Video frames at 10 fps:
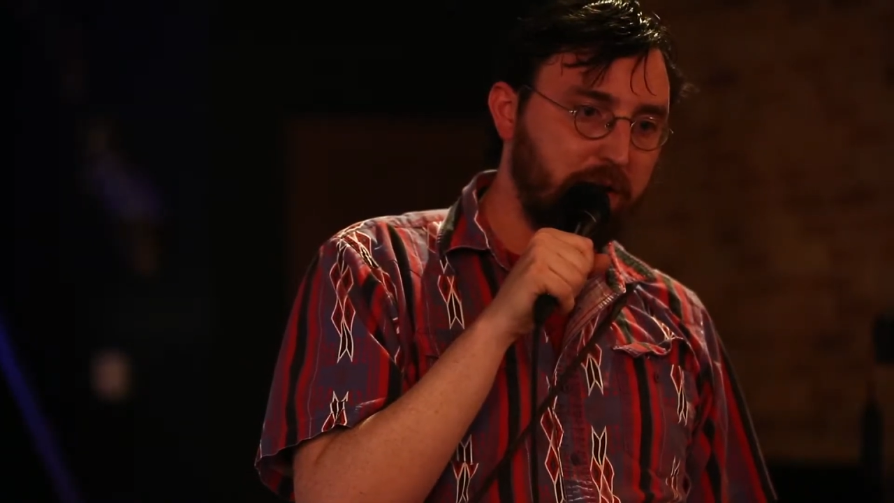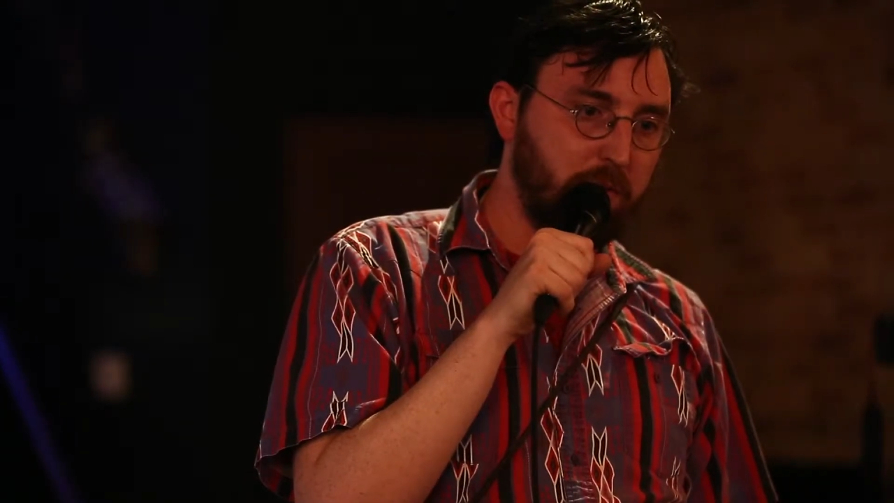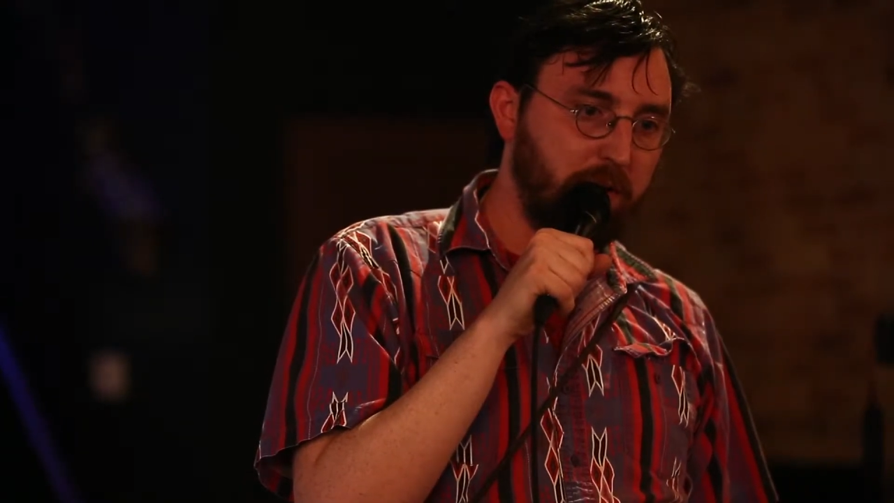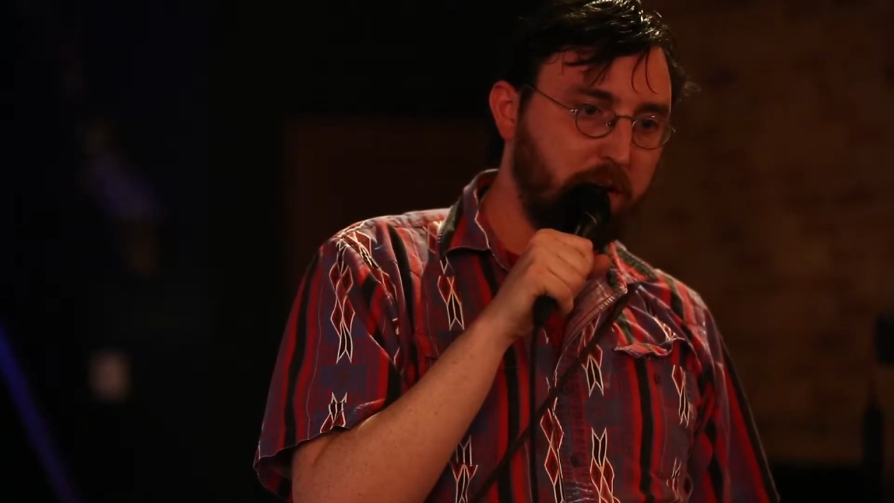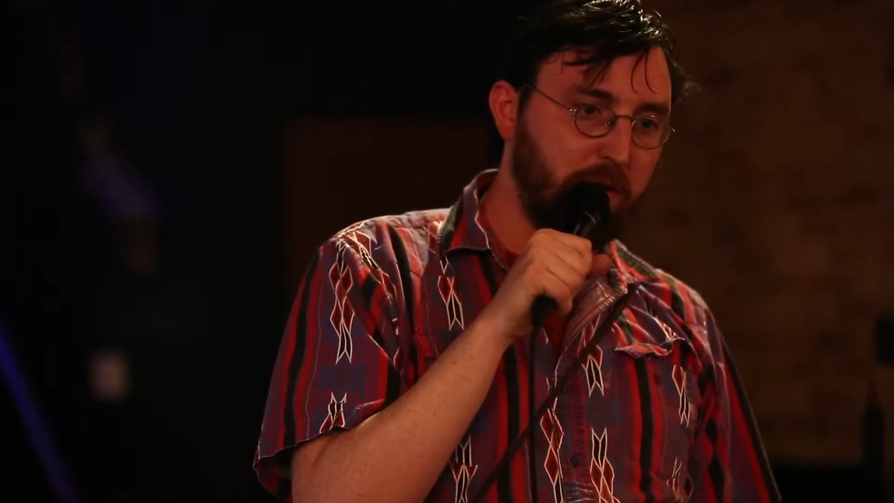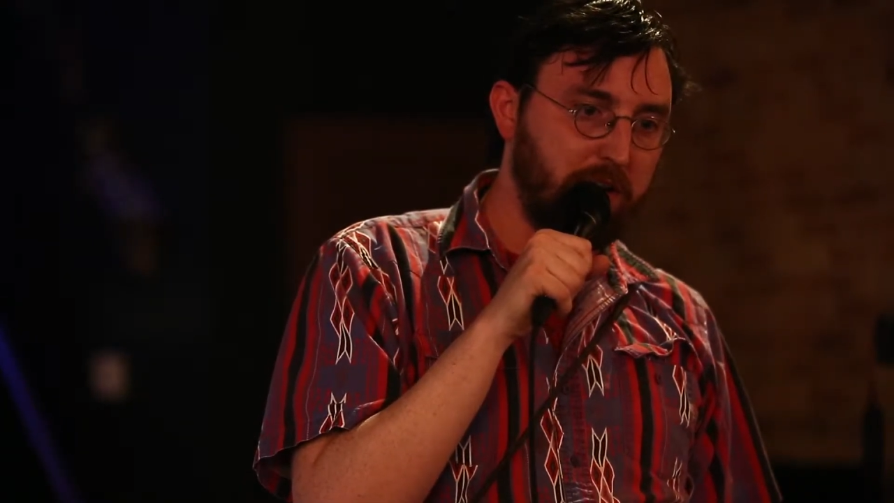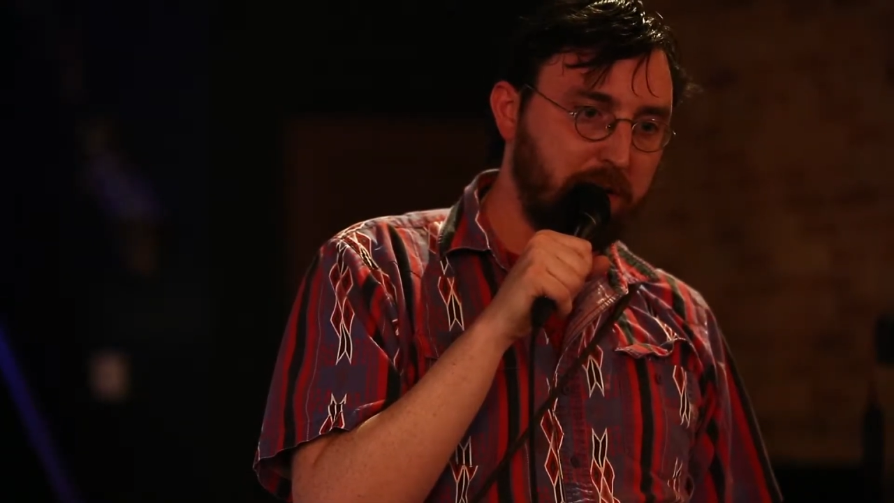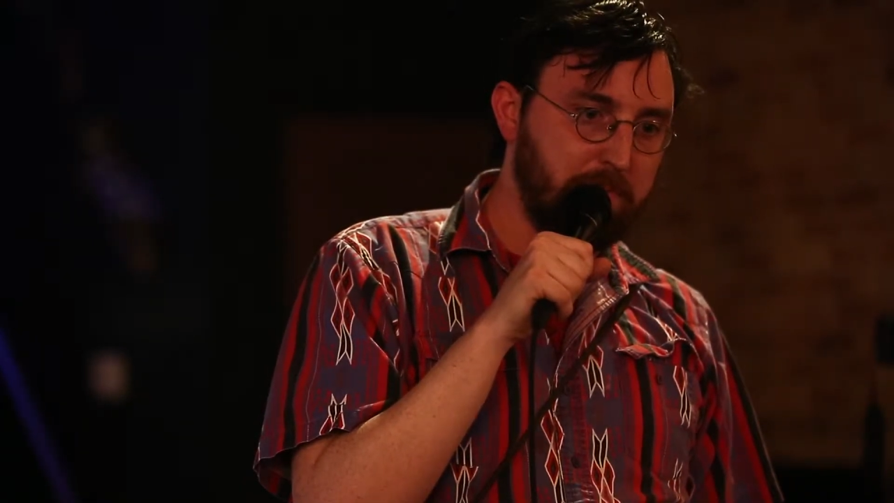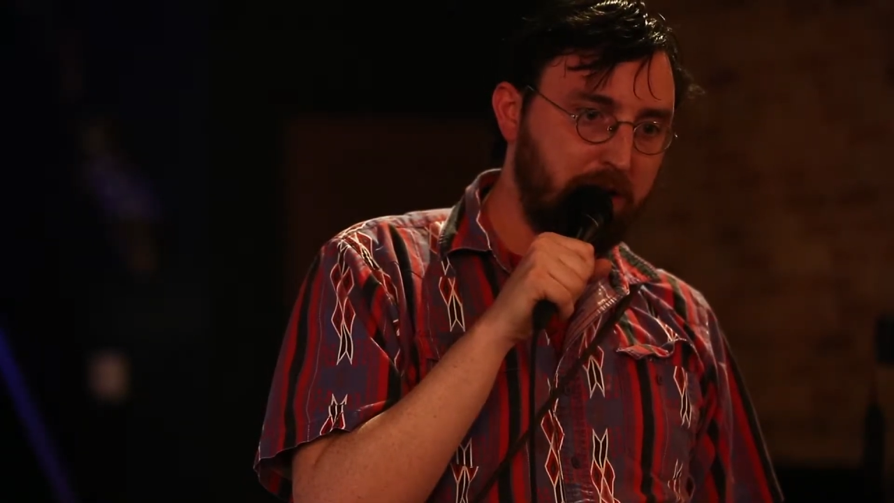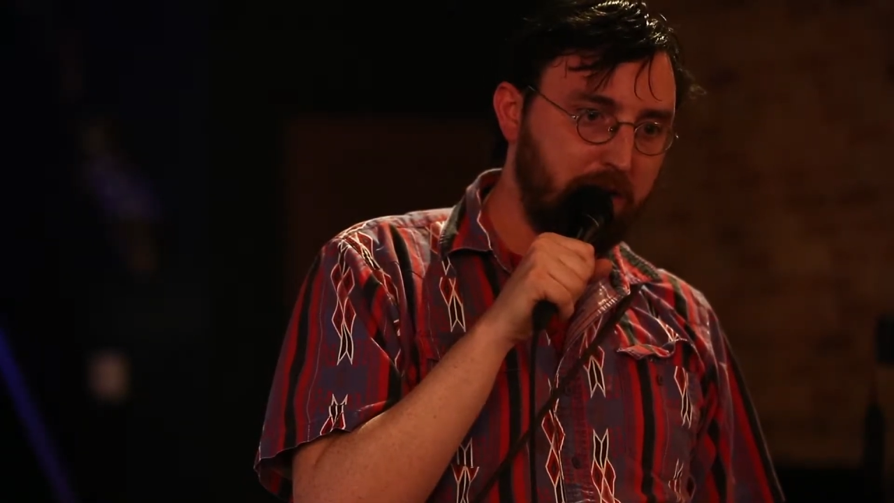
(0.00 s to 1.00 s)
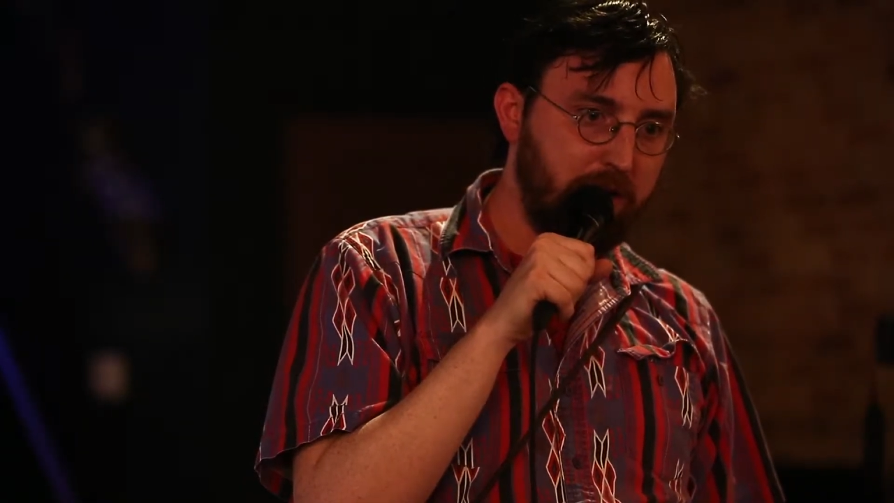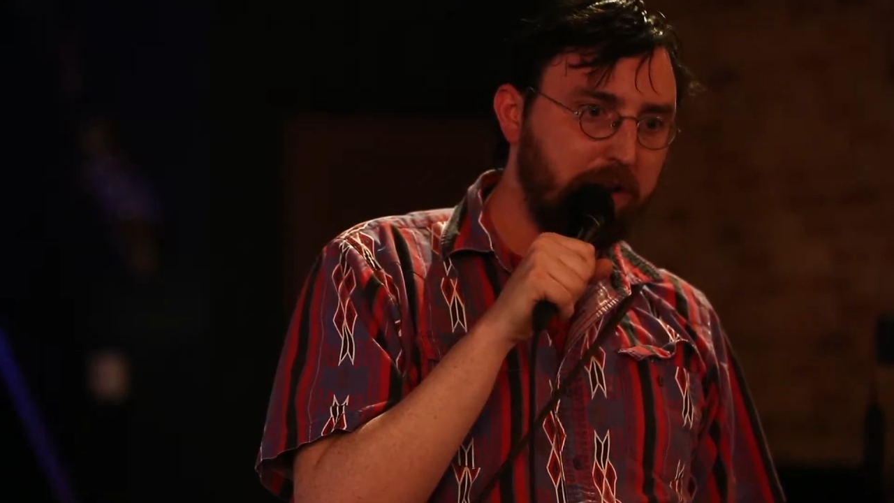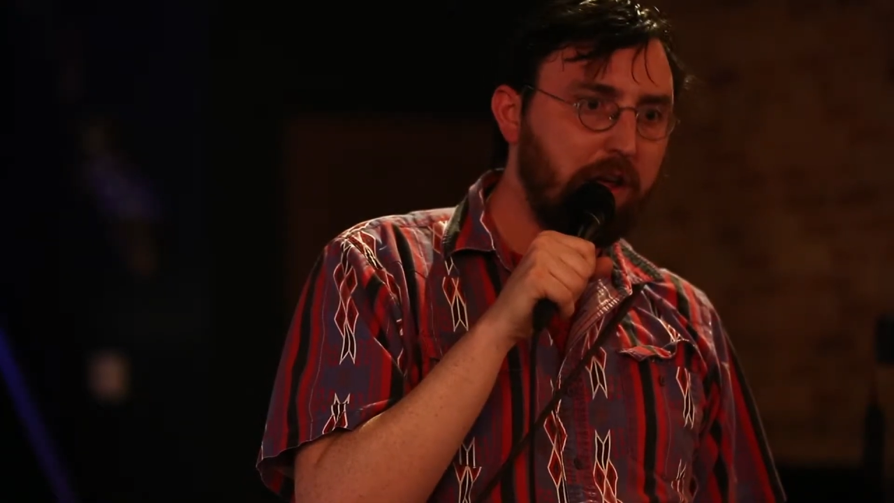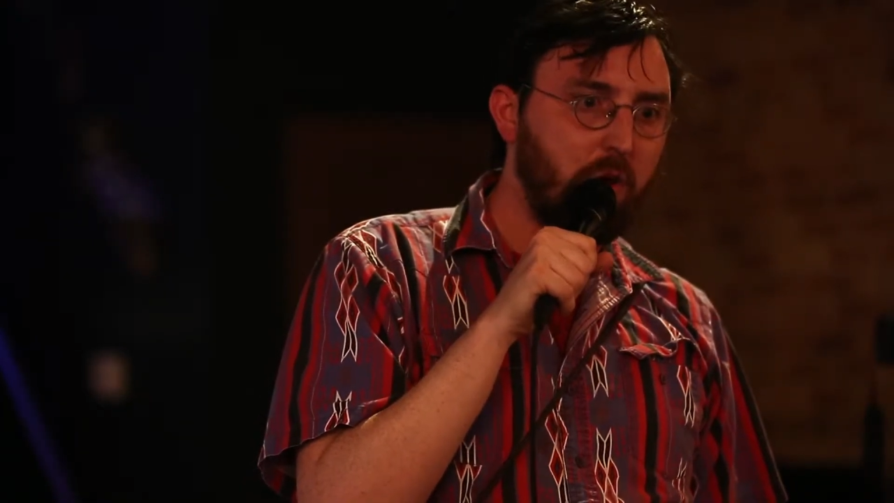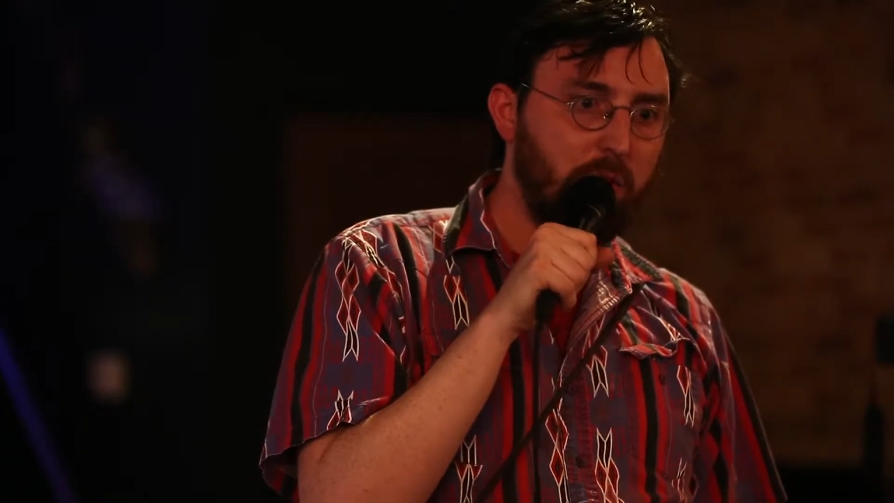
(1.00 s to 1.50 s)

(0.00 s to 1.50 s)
Like we, are getting married,